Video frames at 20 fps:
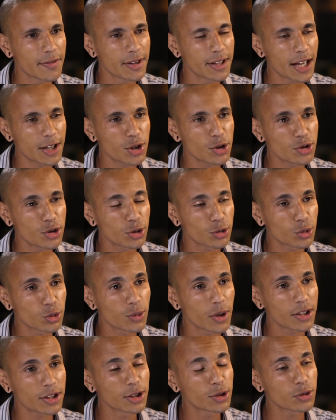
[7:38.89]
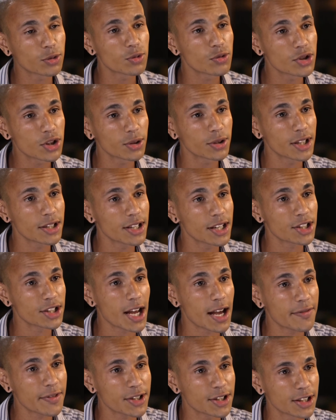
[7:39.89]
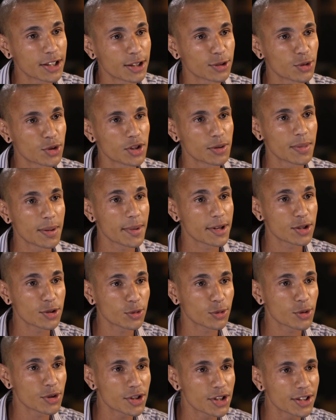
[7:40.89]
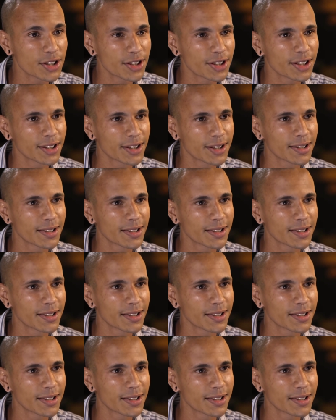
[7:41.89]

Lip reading: have everything I always wanted, but could never find.